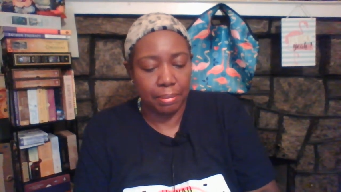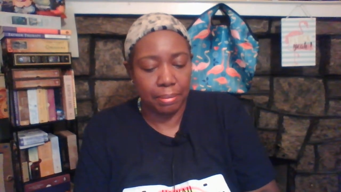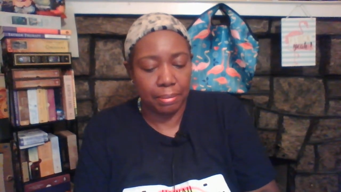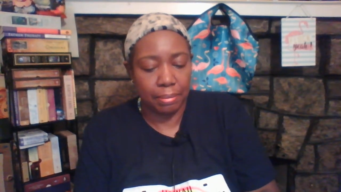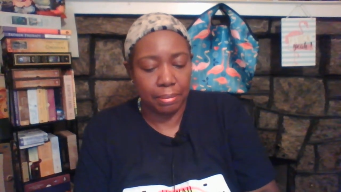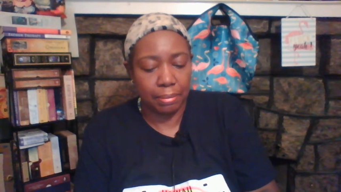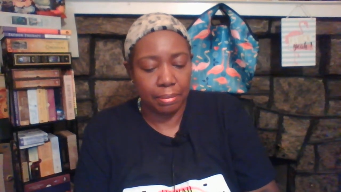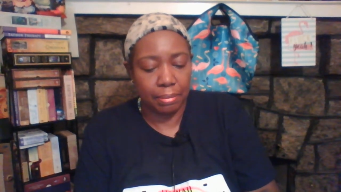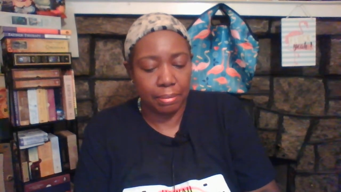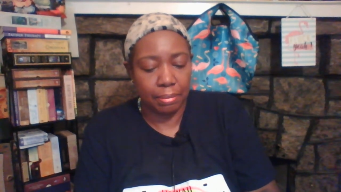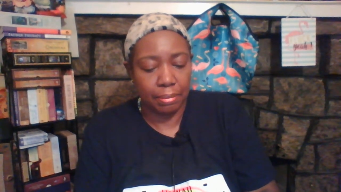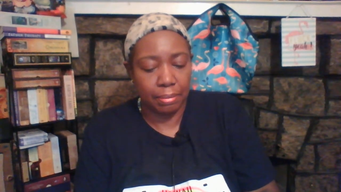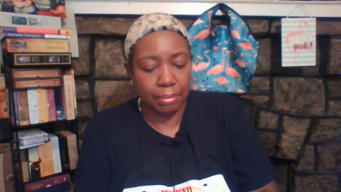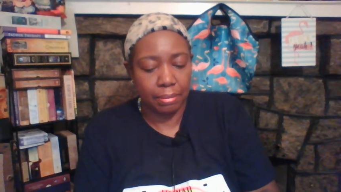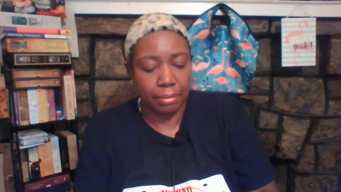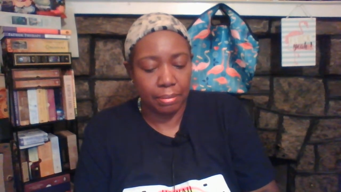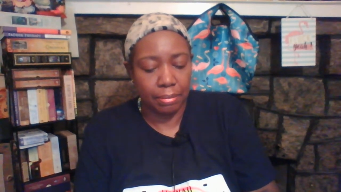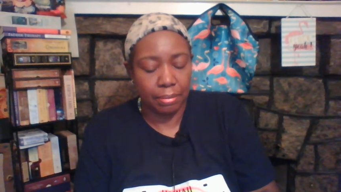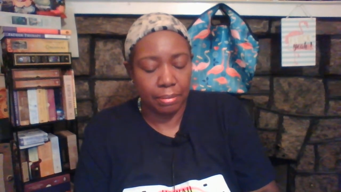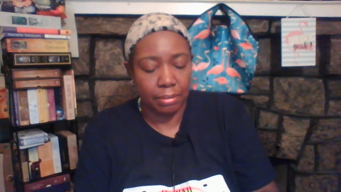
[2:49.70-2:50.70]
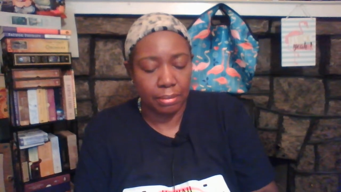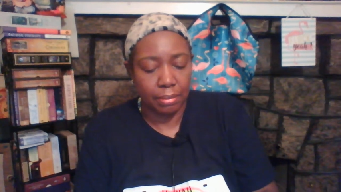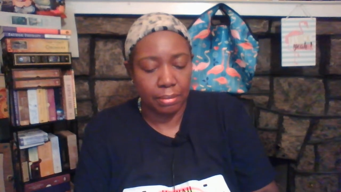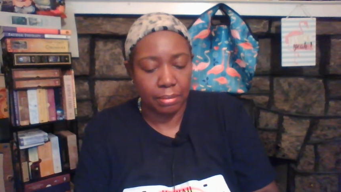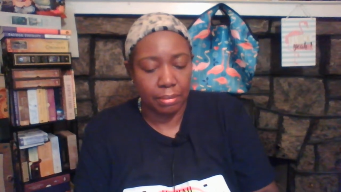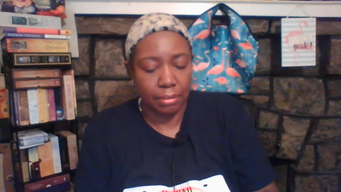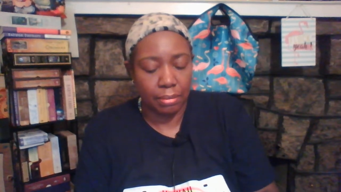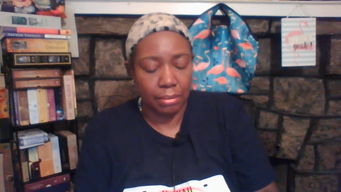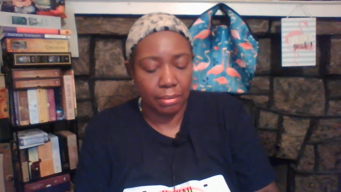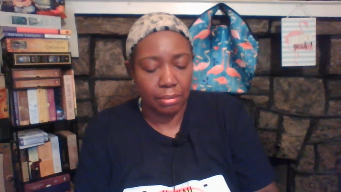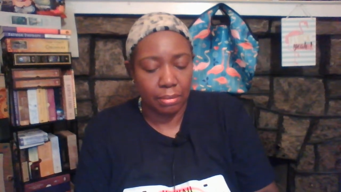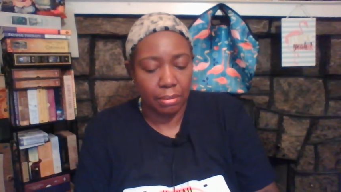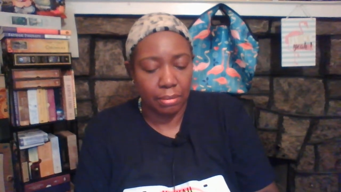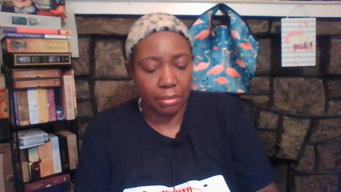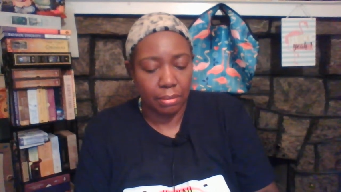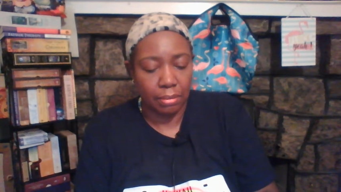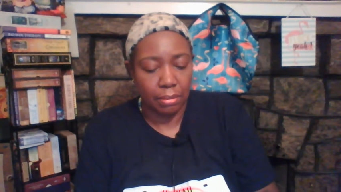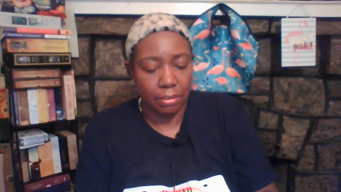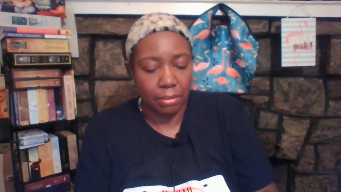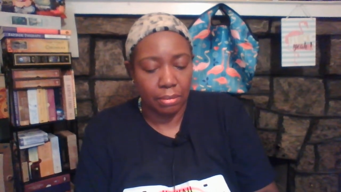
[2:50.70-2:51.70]

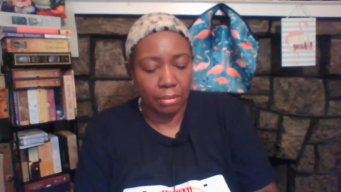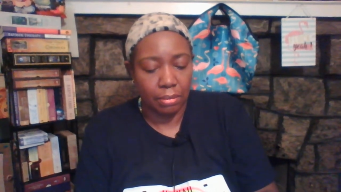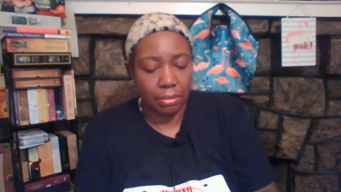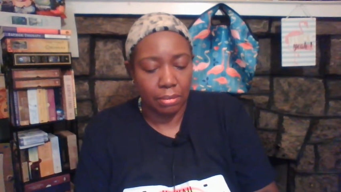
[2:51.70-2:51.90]
Nothing is said.